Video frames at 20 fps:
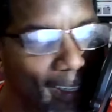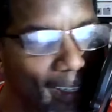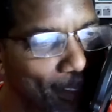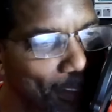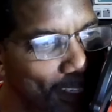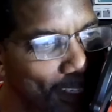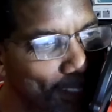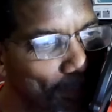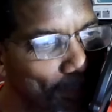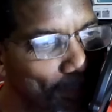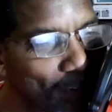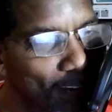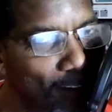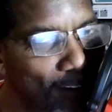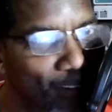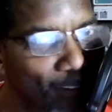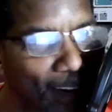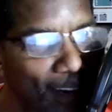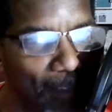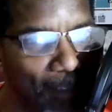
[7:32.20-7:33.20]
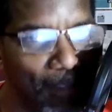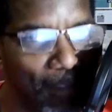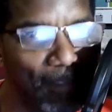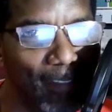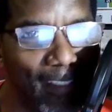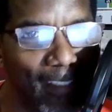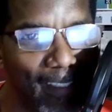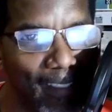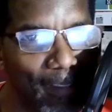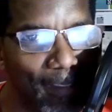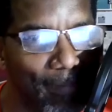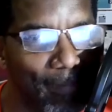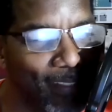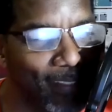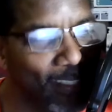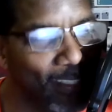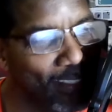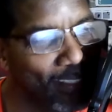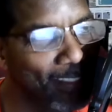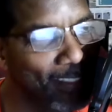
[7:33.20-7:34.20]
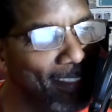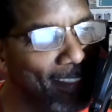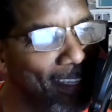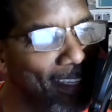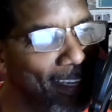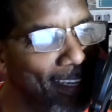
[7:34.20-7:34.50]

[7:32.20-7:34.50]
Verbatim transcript: you got some hot fire over there in the production staff.